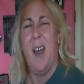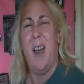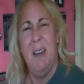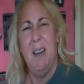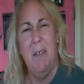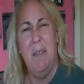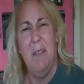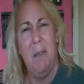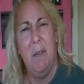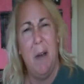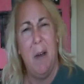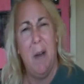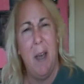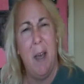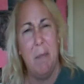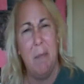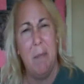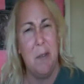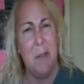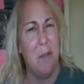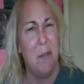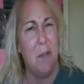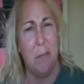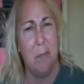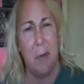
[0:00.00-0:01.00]
I don't know what
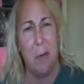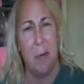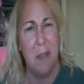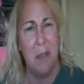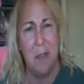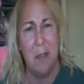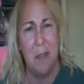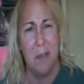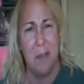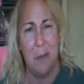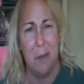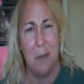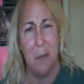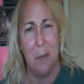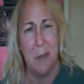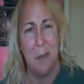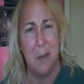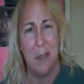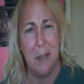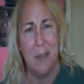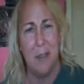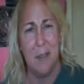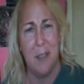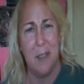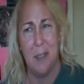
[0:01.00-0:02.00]
happened to the prices of those
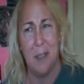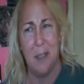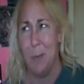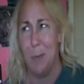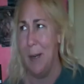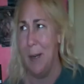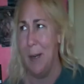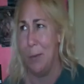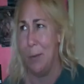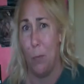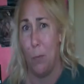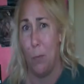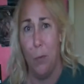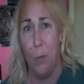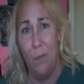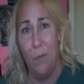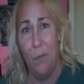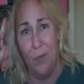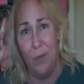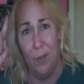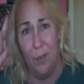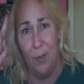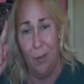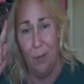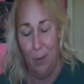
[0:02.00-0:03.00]
things. They just went out the
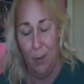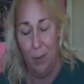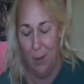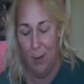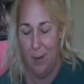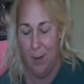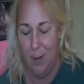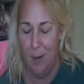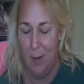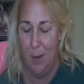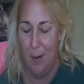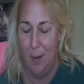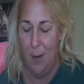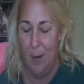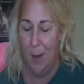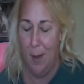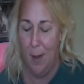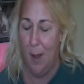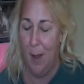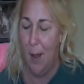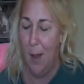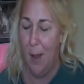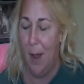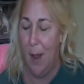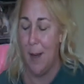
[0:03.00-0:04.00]
roof.
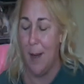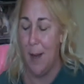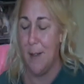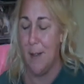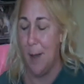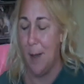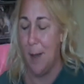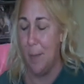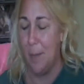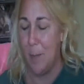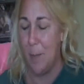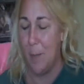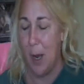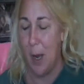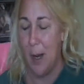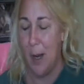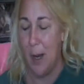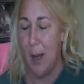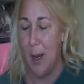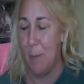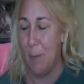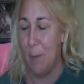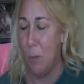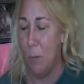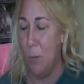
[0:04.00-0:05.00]
And um, I
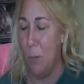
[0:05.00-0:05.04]
had